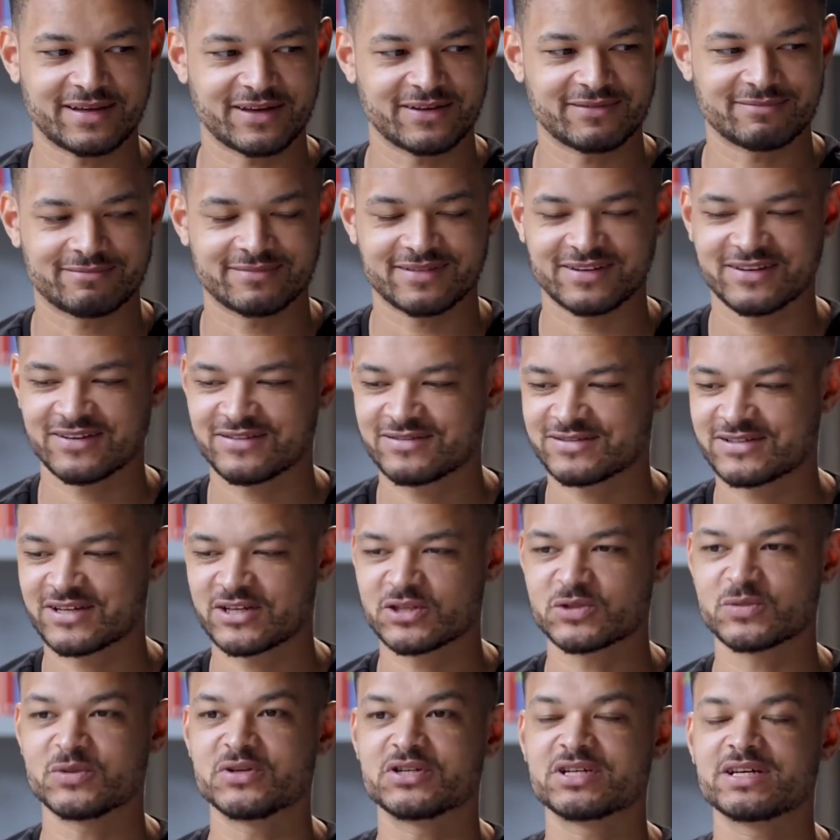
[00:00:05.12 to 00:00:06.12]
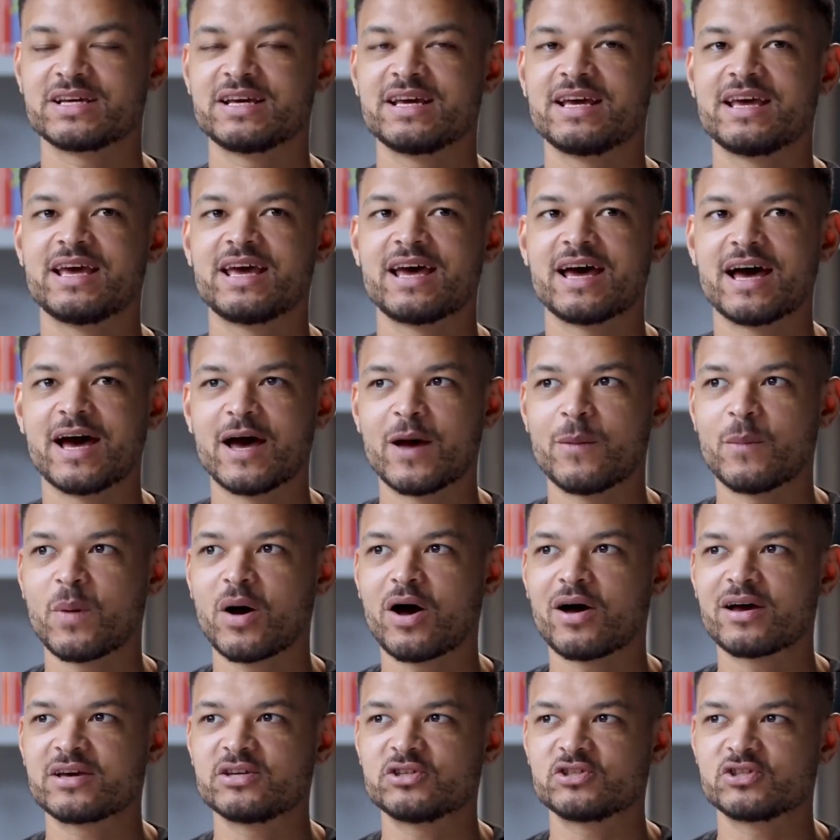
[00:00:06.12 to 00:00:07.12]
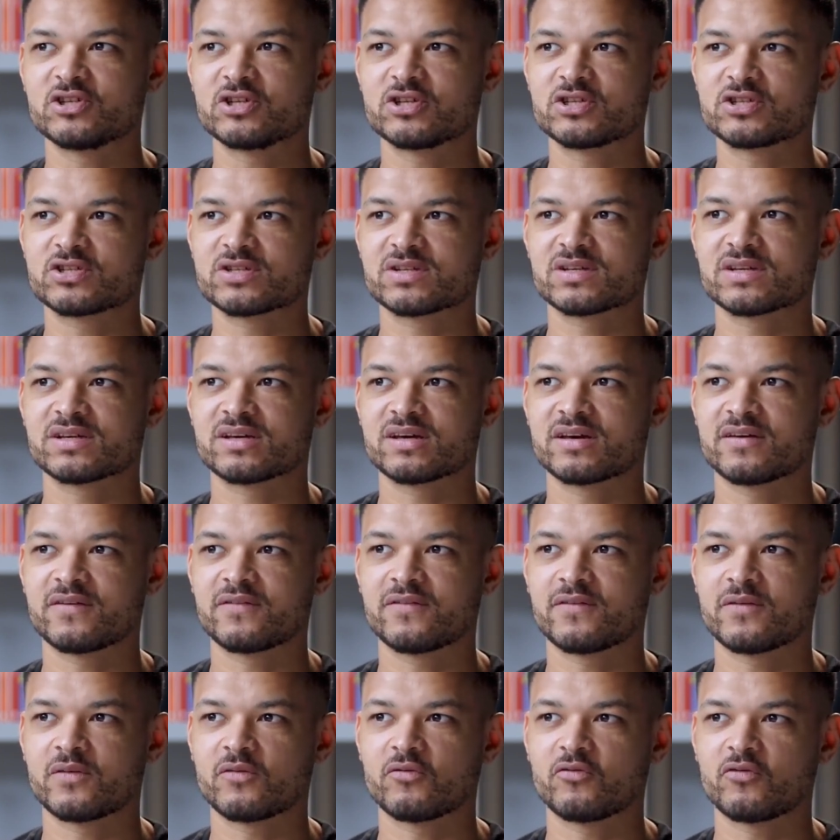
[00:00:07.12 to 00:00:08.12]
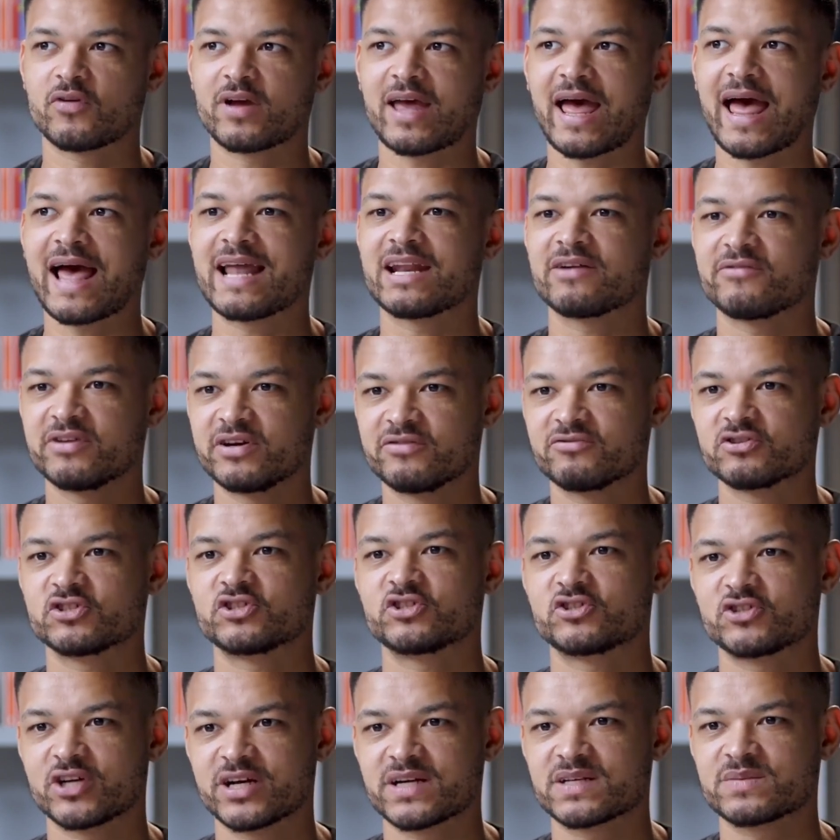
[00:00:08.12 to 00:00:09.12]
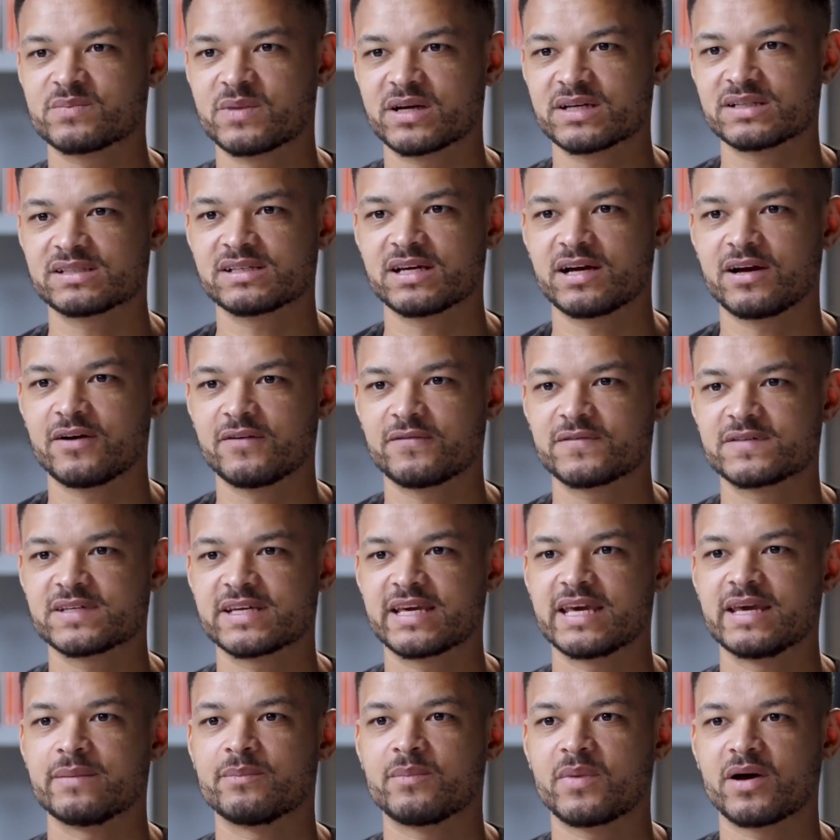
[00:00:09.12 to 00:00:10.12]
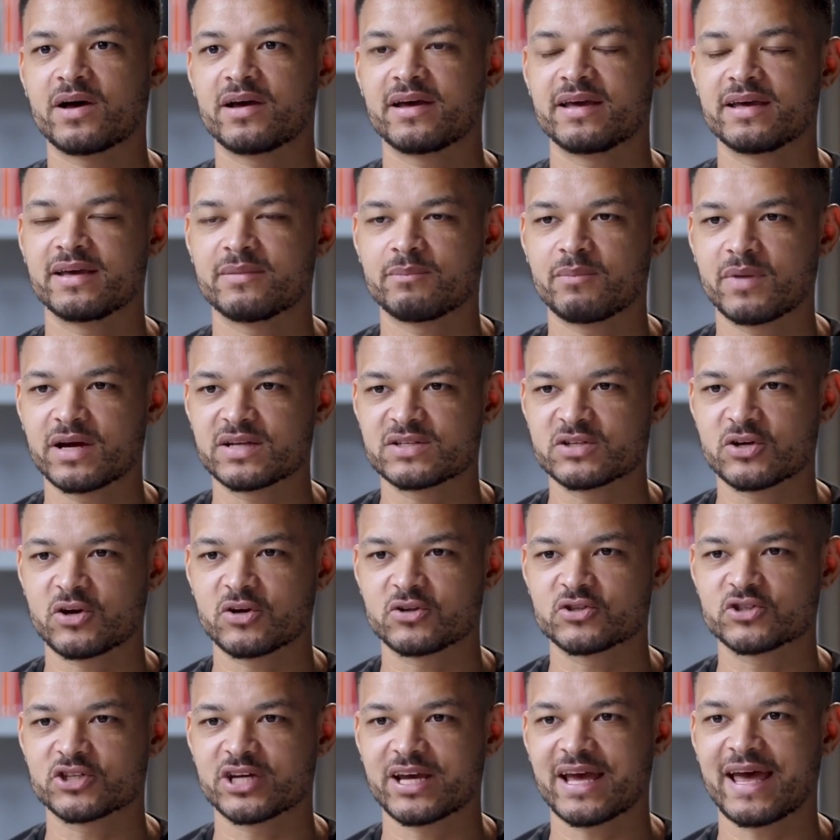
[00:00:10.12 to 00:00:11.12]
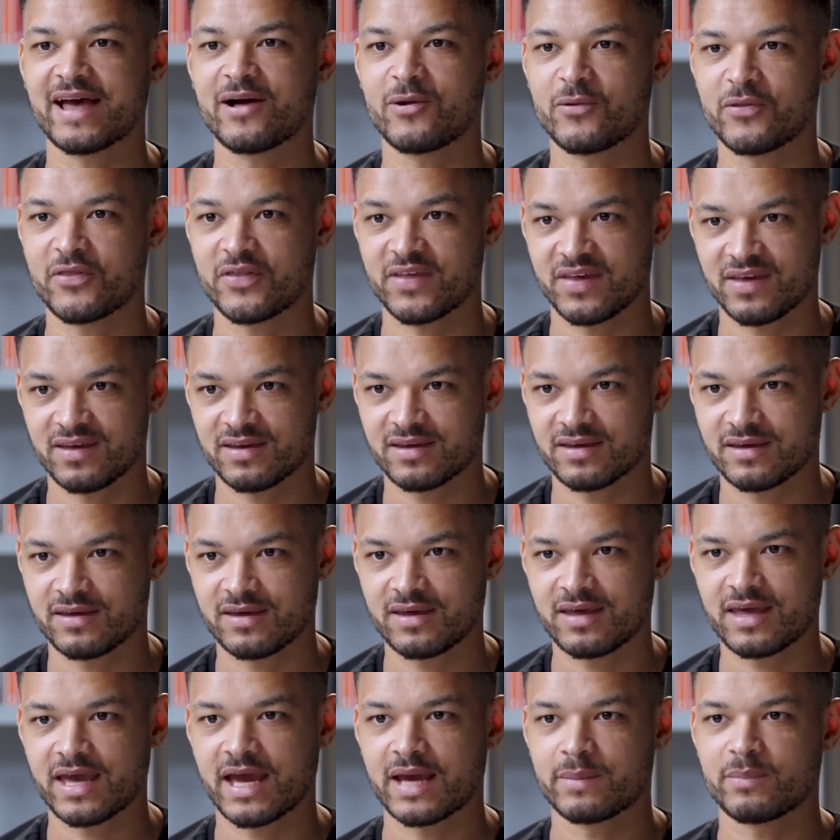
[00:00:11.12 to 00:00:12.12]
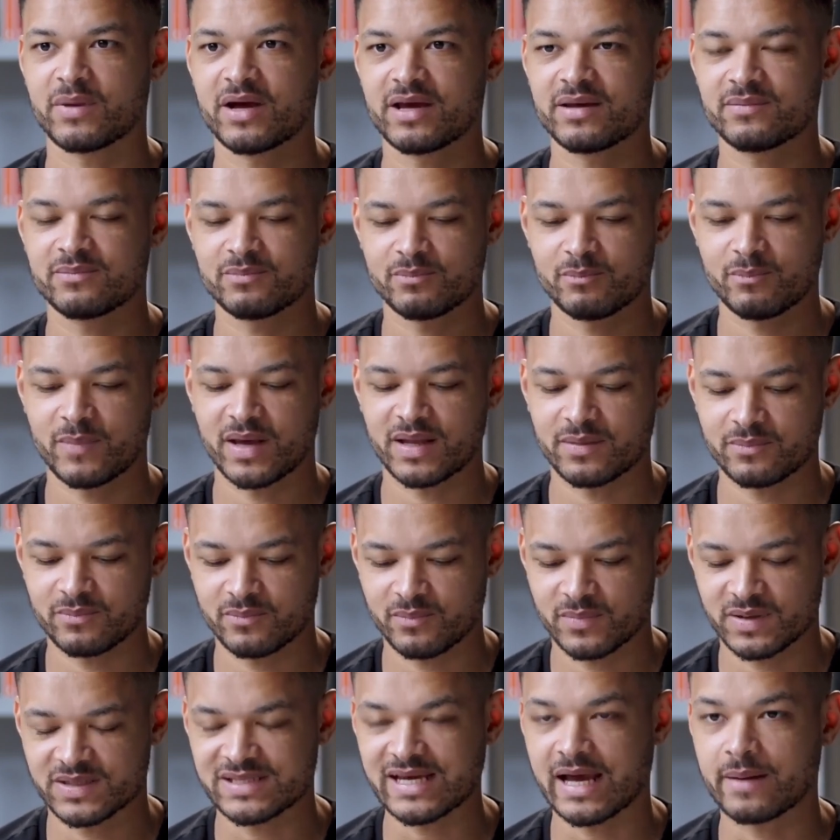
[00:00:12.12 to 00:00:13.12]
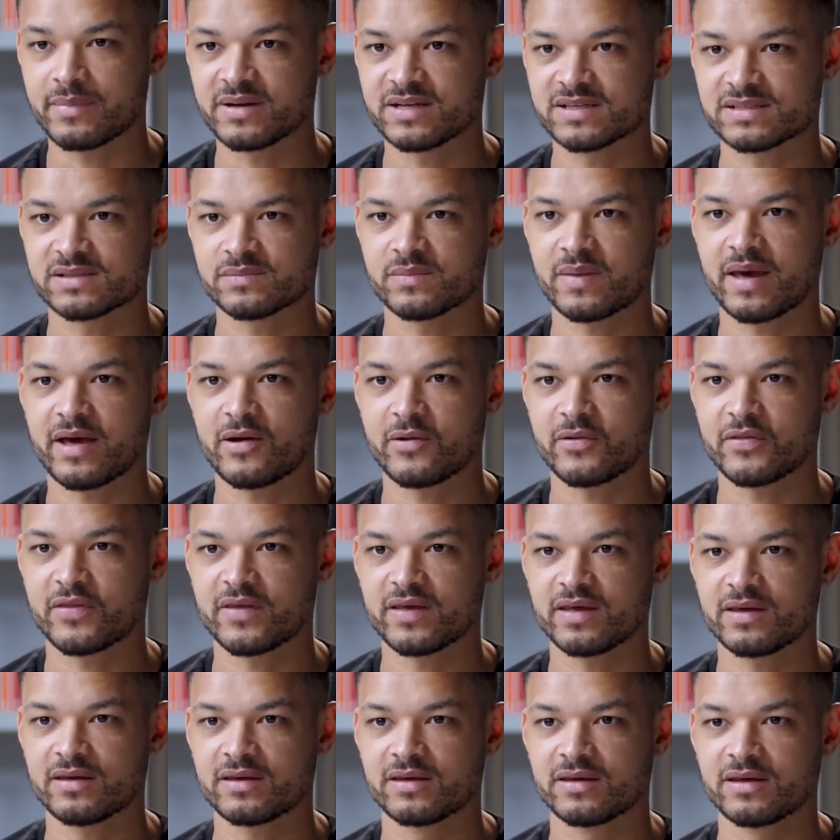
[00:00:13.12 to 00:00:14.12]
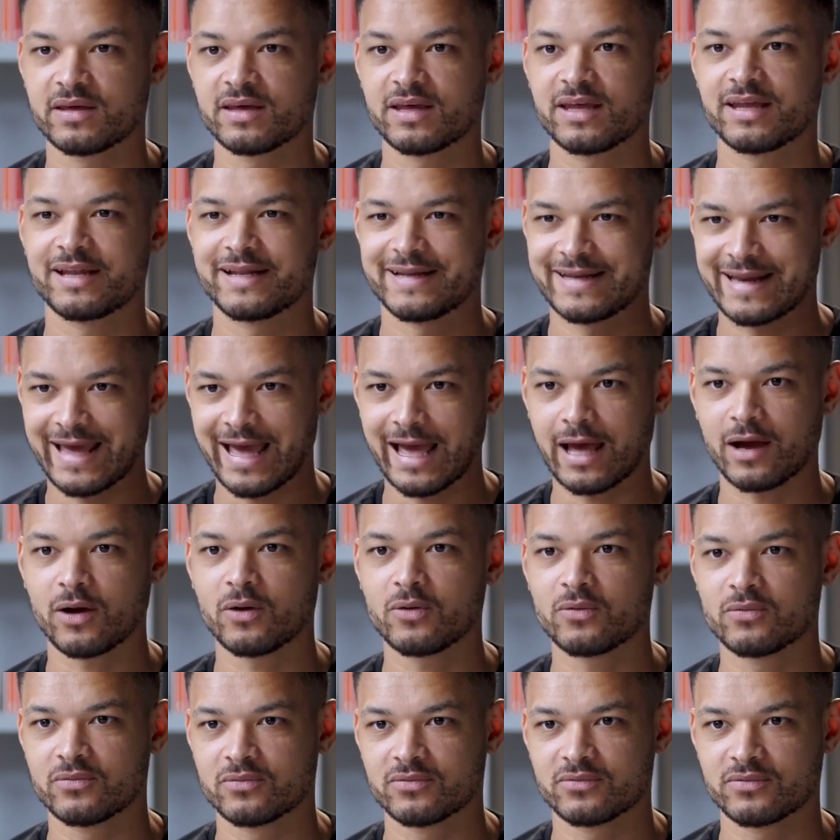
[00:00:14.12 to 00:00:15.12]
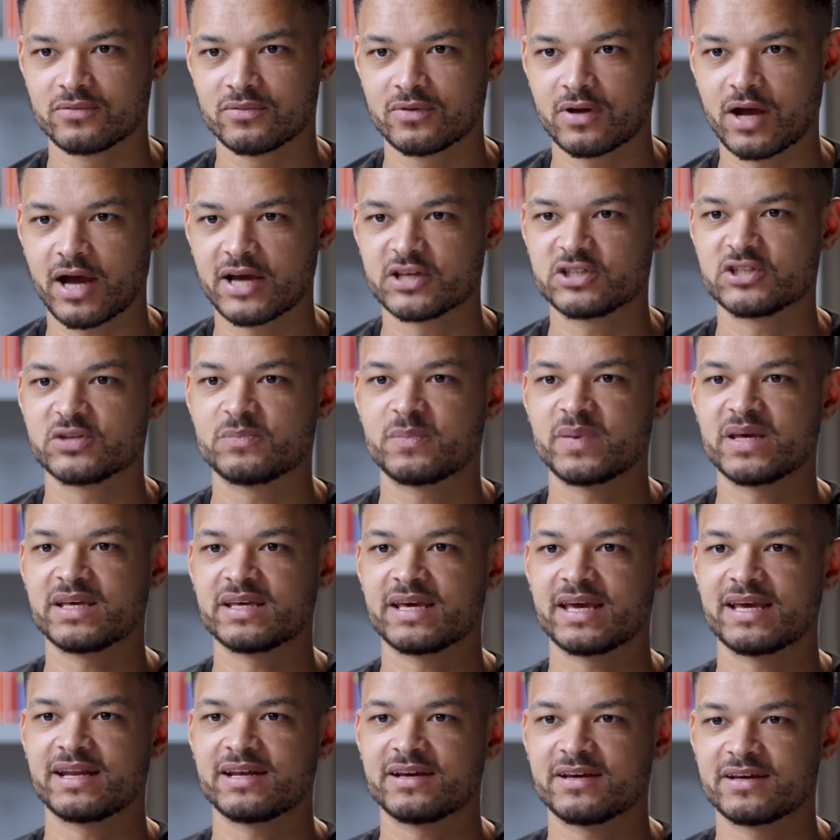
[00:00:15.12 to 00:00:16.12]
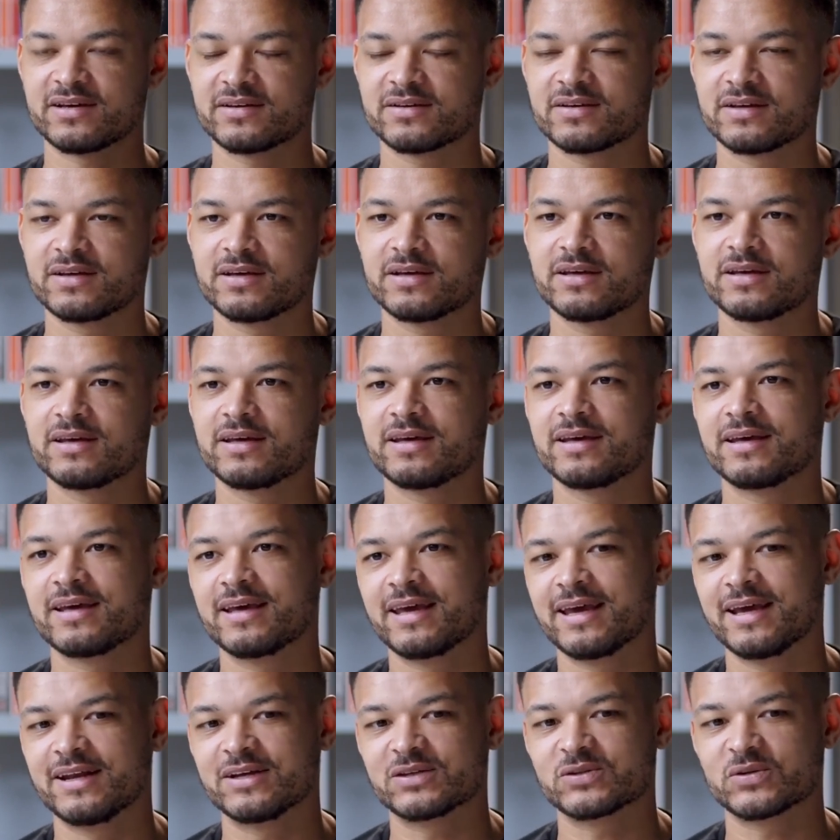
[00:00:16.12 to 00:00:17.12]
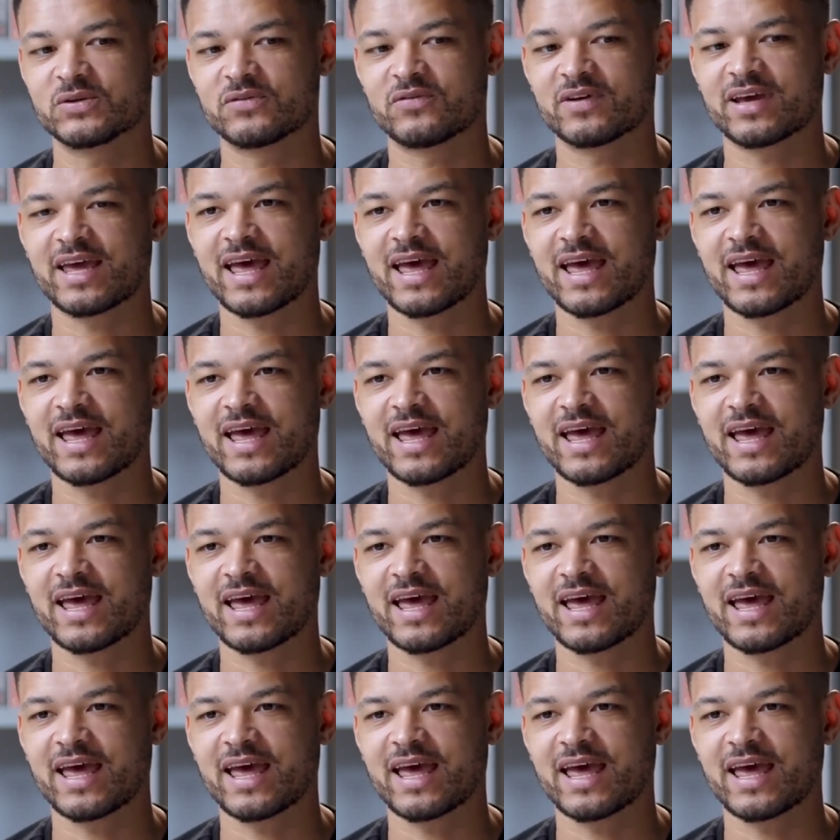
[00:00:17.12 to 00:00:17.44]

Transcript: thank God, touch wood, I should calorie restrict myself to keep my mitochondria healthy and my metabolism healthy now? I should be in a sort of